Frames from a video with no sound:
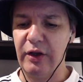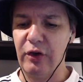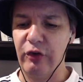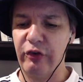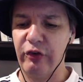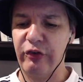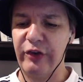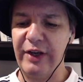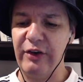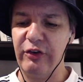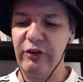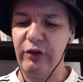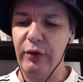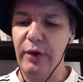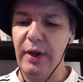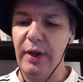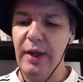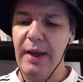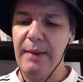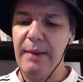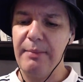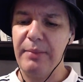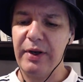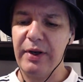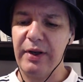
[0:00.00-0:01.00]
seen to,
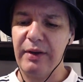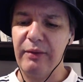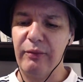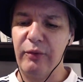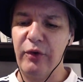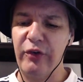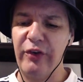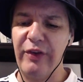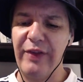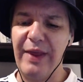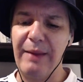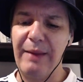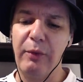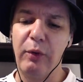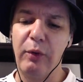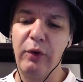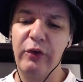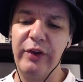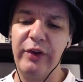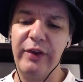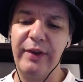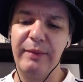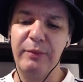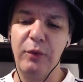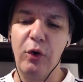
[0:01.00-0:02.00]
but was it them or
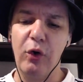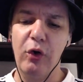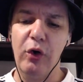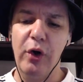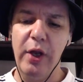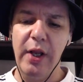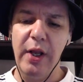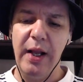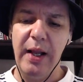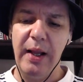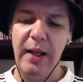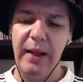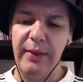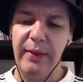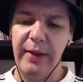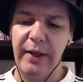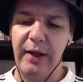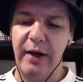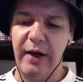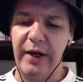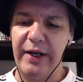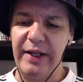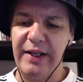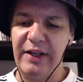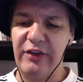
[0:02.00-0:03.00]
was it the
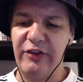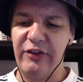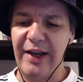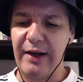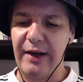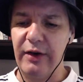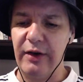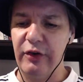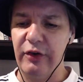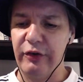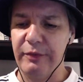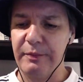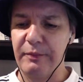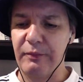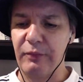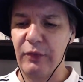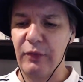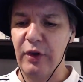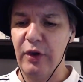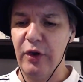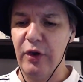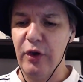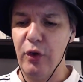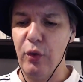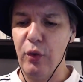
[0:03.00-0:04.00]
kind of your tacklers
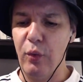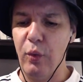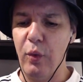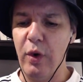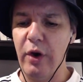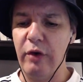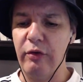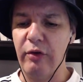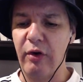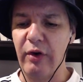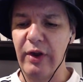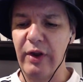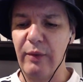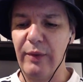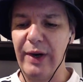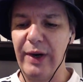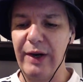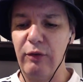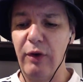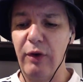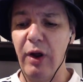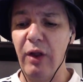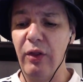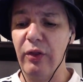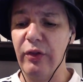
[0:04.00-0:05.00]
who weren't rolling
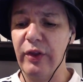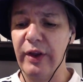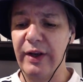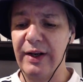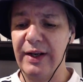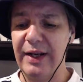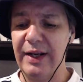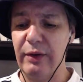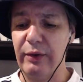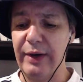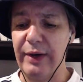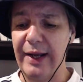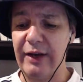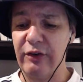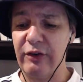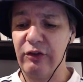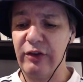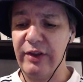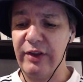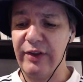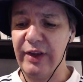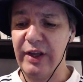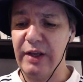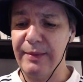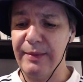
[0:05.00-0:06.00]
away rather than the clearer
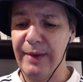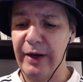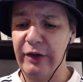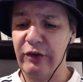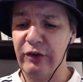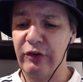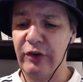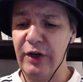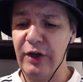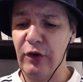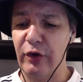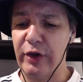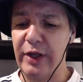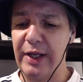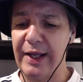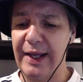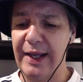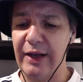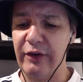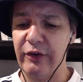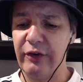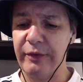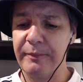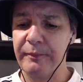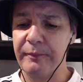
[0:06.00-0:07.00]
actually thinking about it? So you're looking
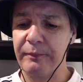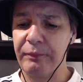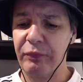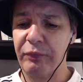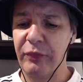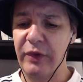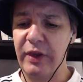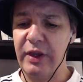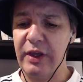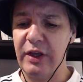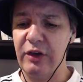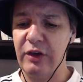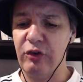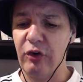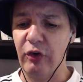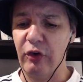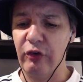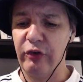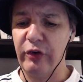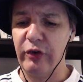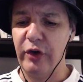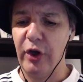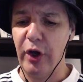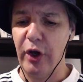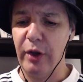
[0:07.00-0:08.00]
at your
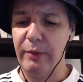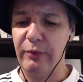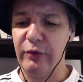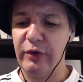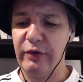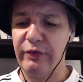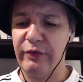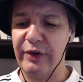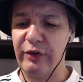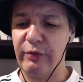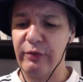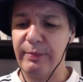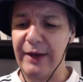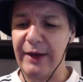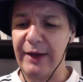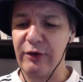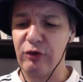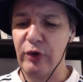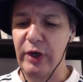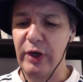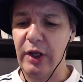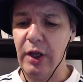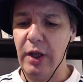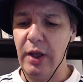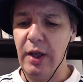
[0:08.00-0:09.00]
Johnson Holmes, your
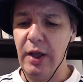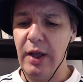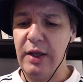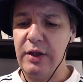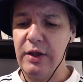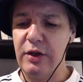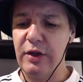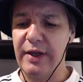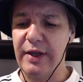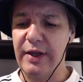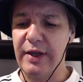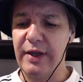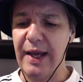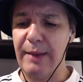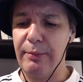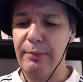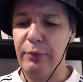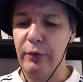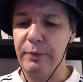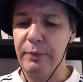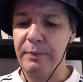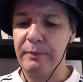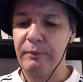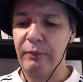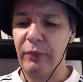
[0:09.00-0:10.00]
Fitzpatrick, your
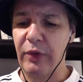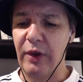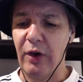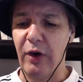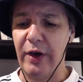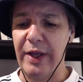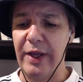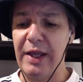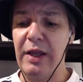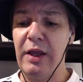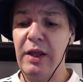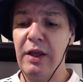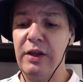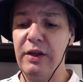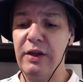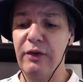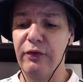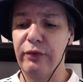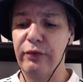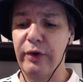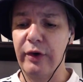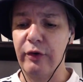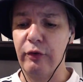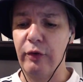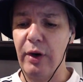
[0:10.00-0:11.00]
Kepu, i.e. your
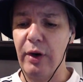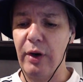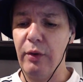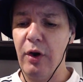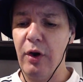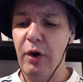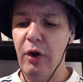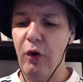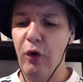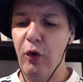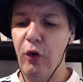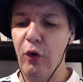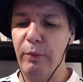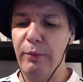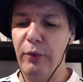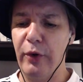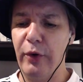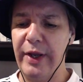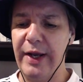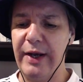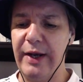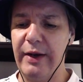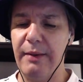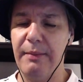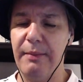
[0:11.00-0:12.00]
front row, all put
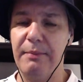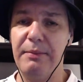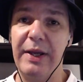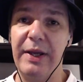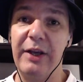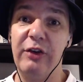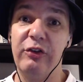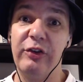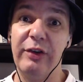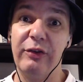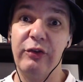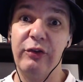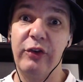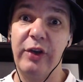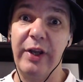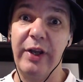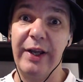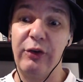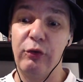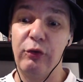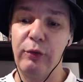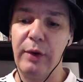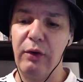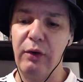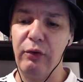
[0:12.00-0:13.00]
in big shifts today,
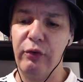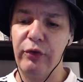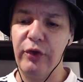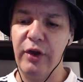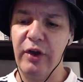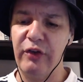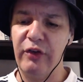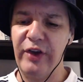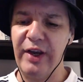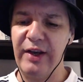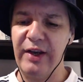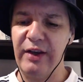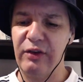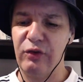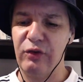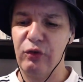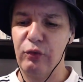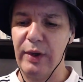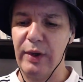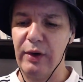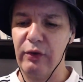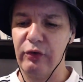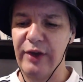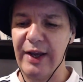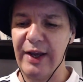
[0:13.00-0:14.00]
12, 13,
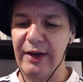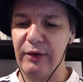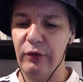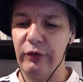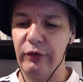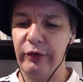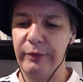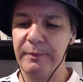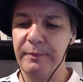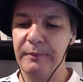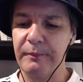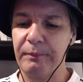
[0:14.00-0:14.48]
12 tackles.